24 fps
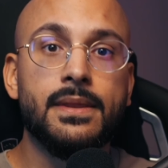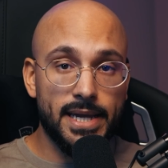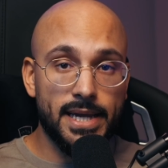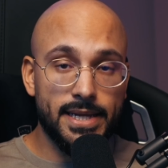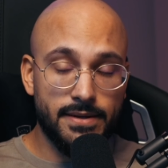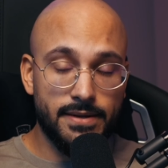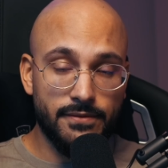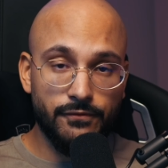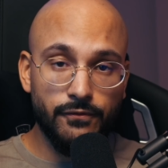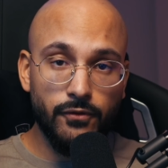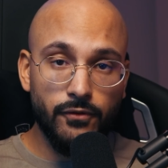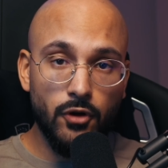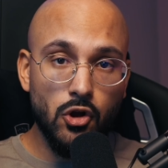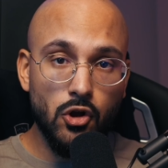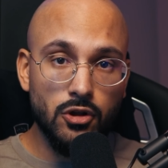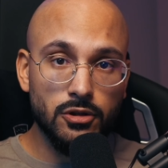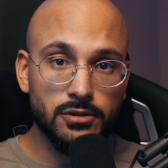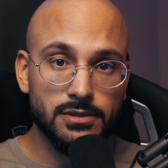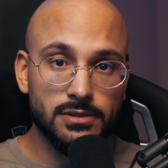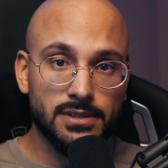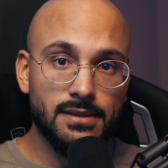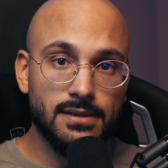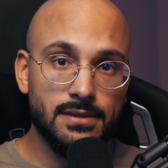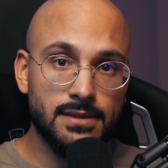By
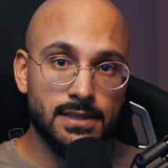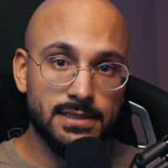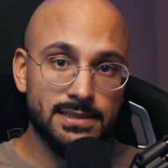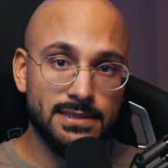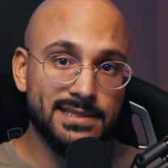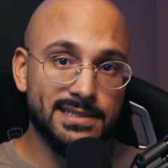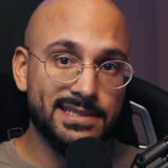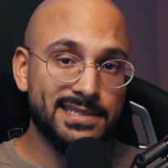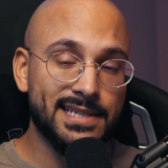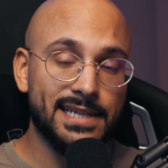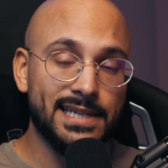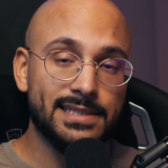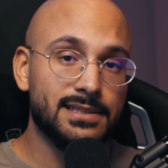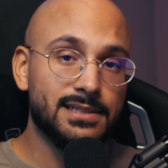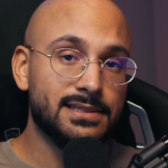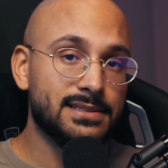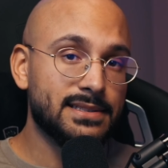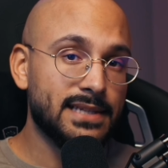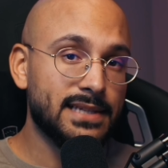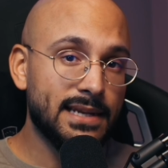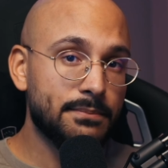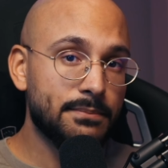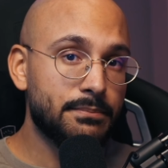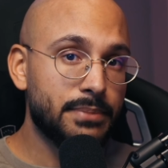default, this is set to
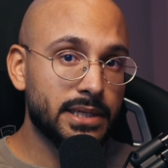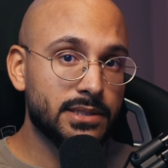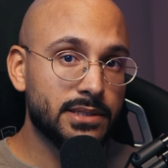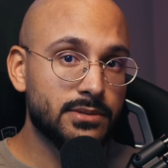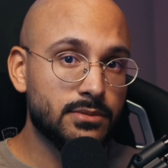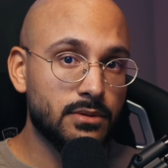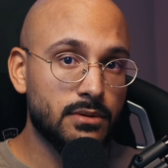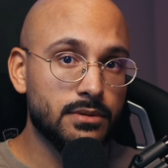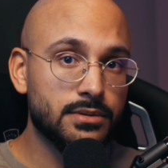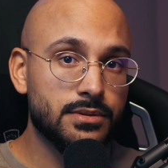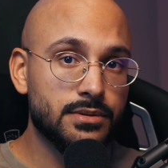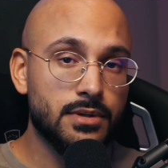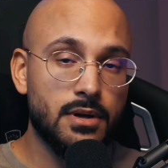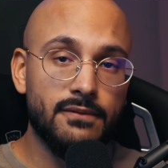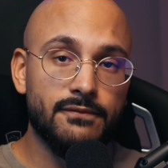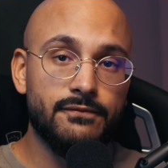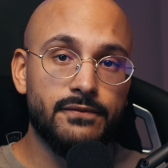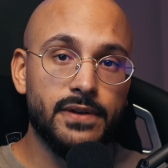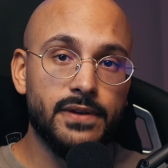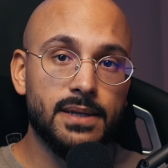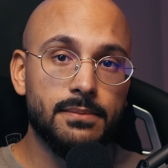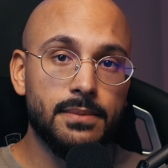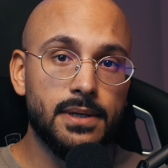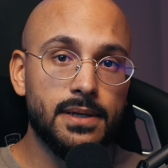10 pixels on
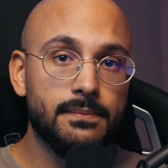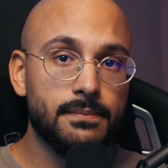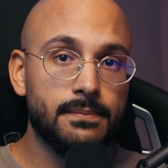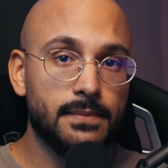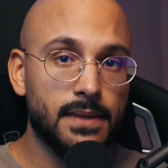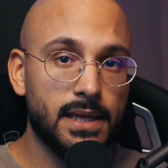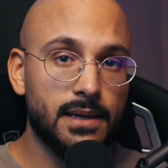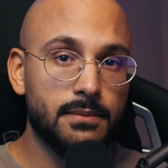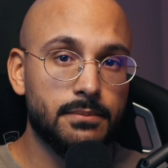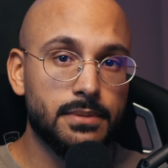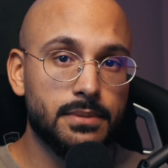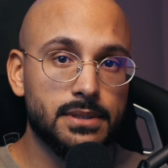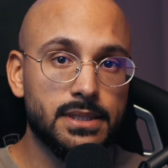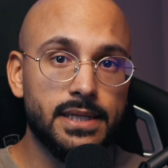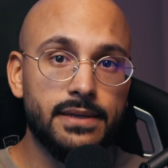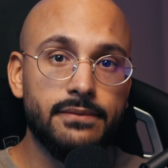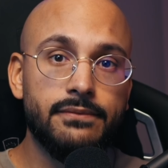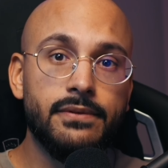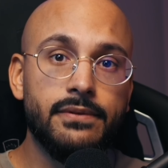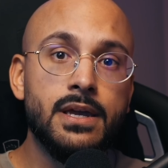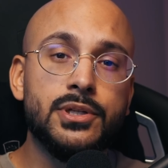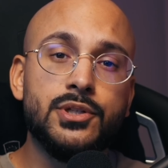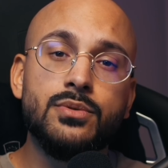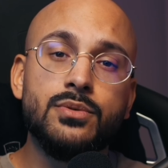Figma, I
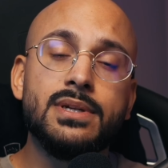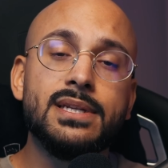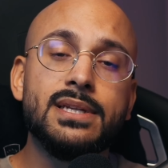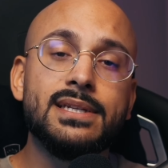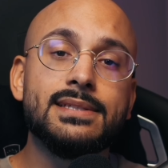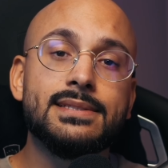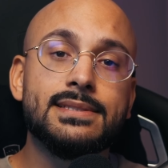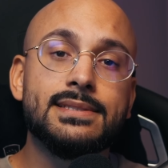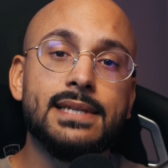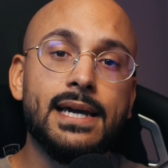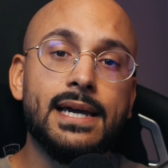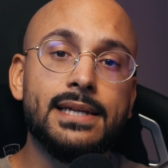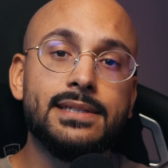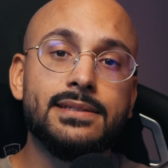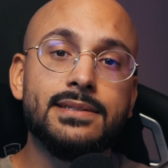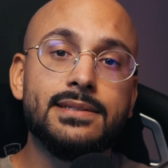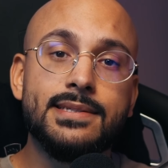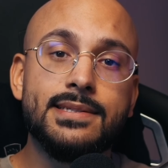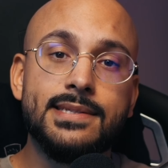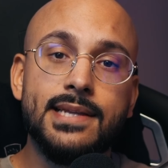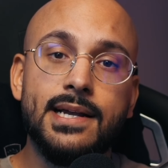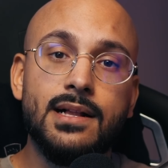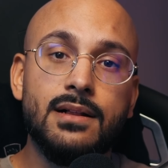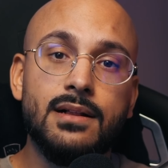believe, but you can decide
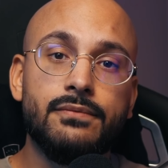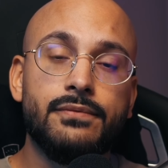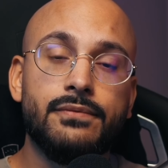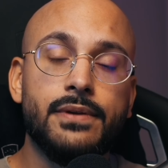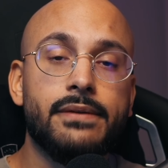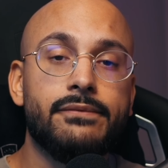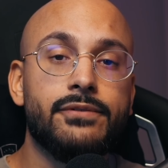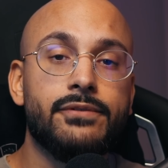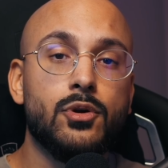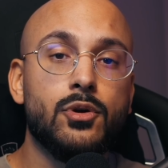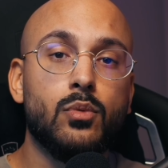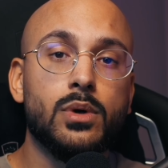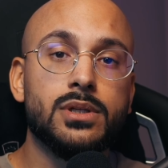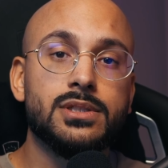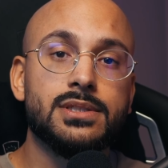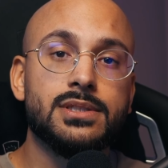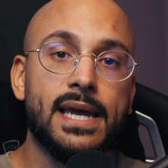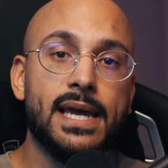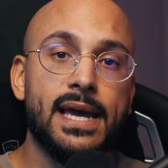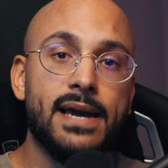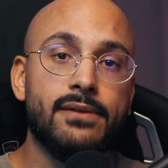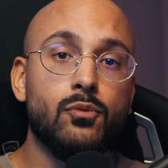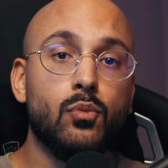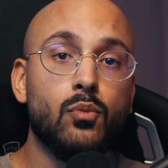yourself if you want
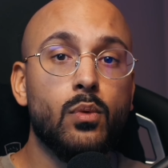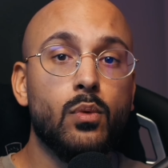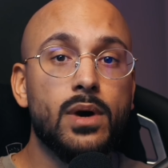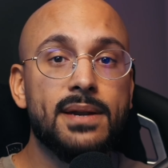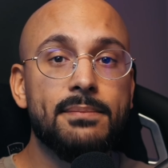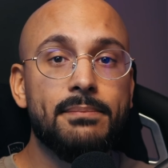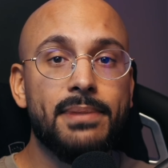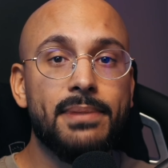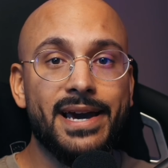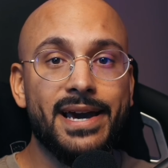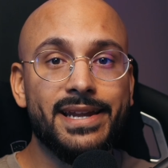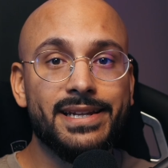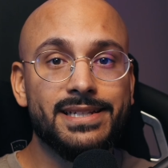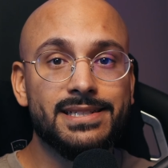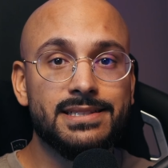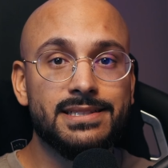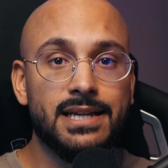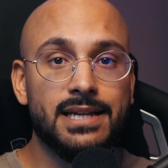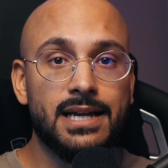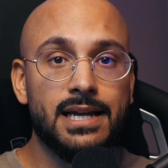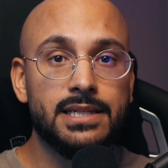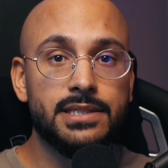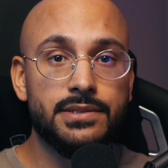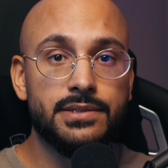to have one padding
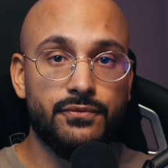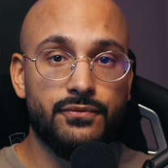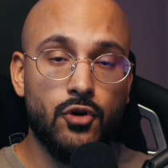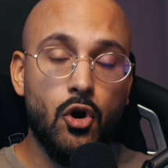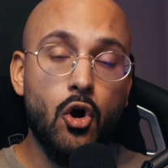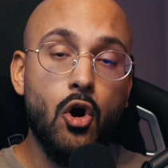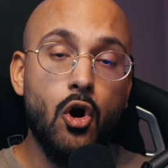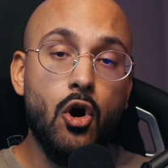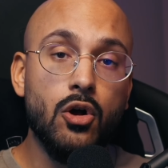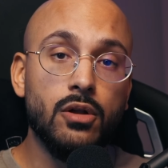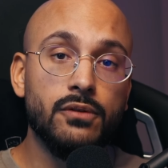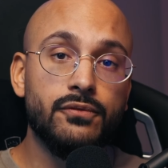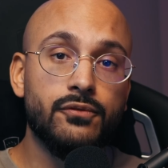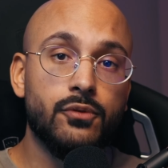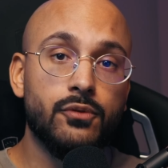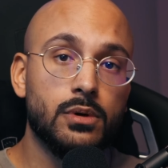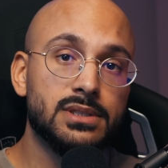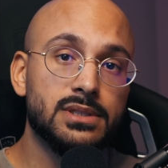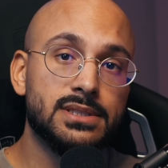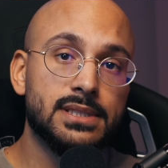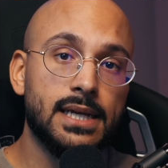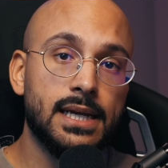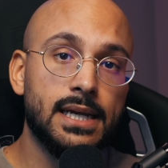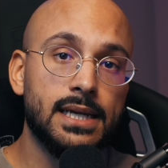size for all
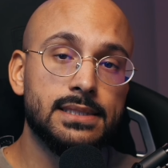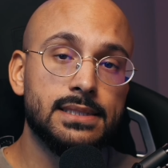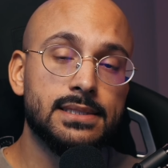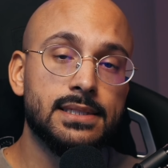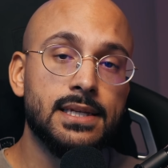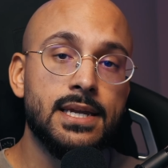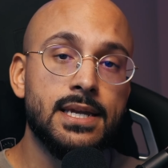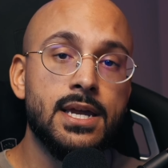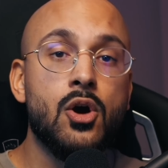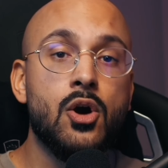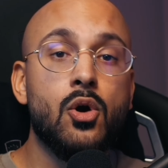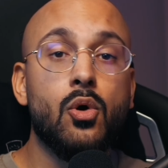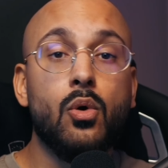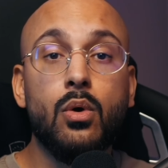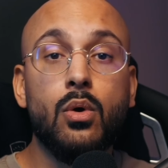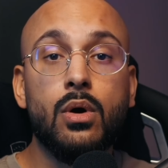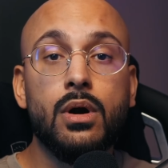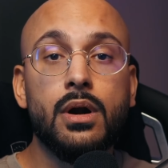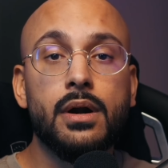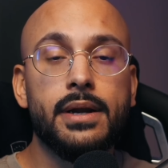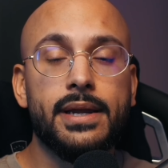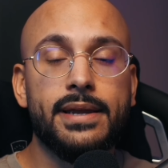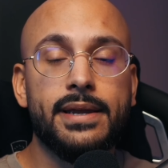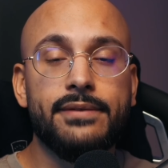4 sides,
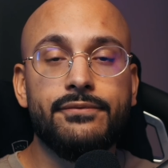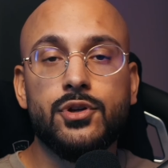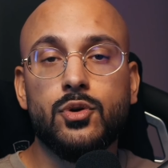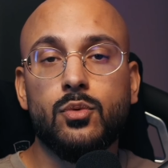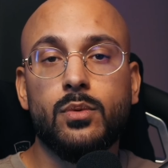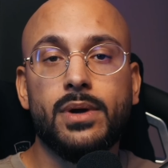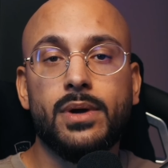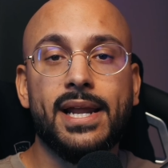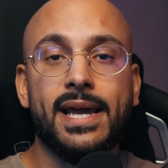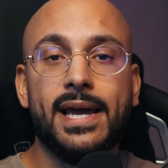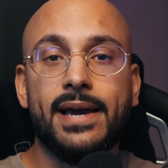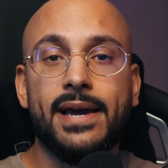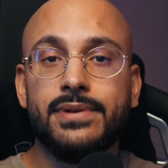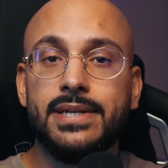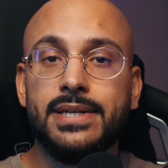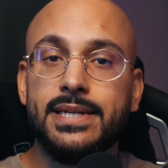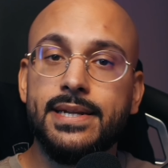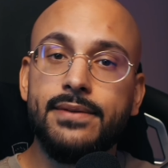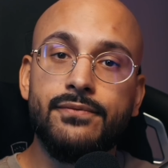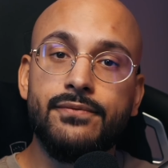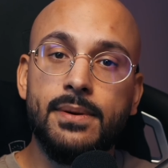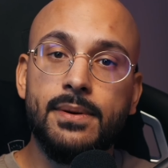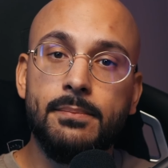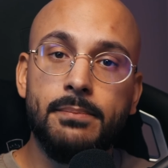or if you want to have a
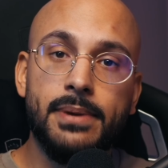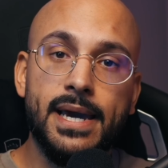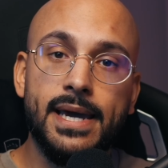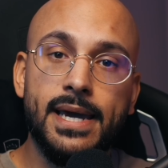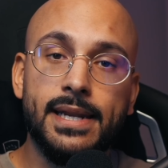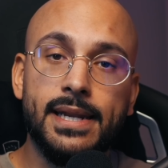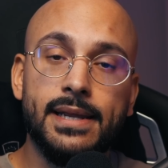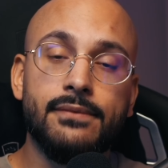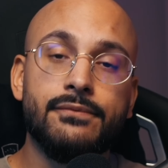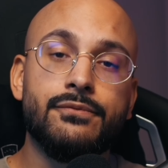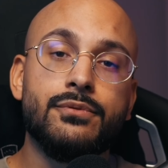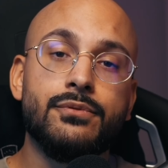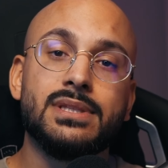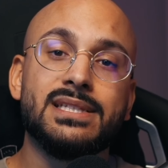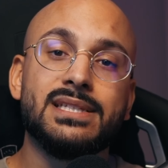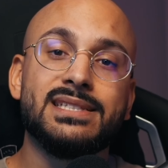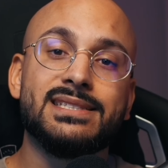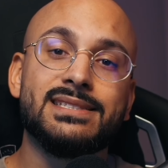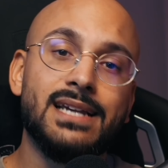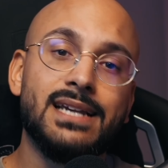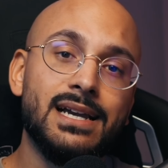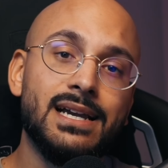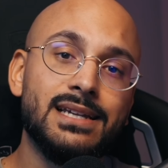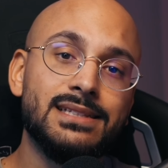different padding for the
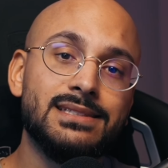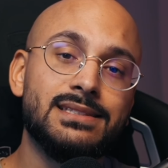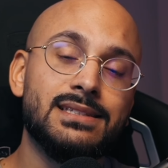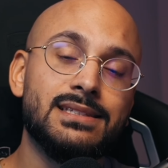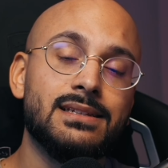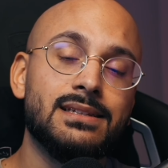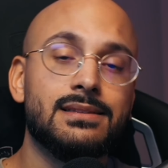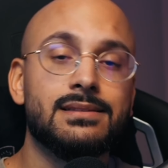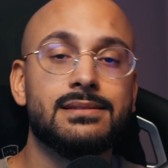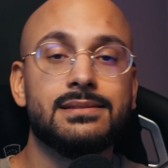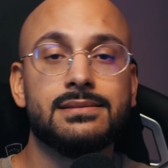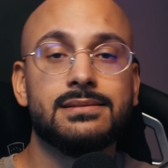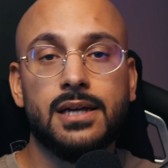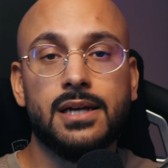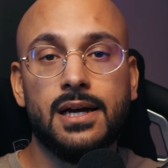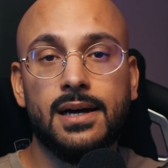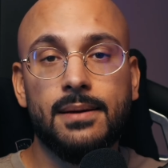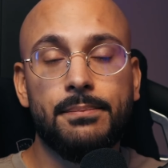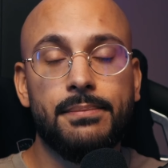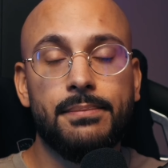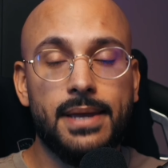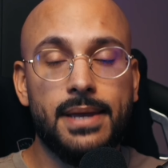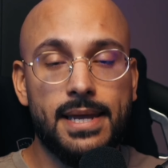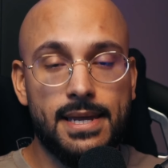sides,
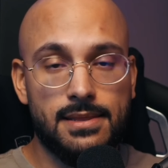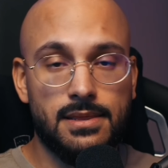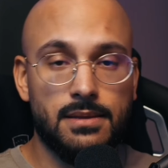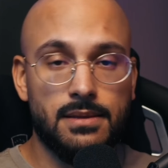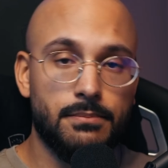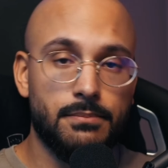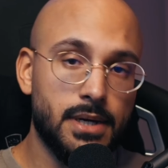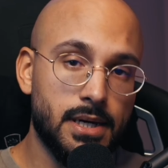top, and the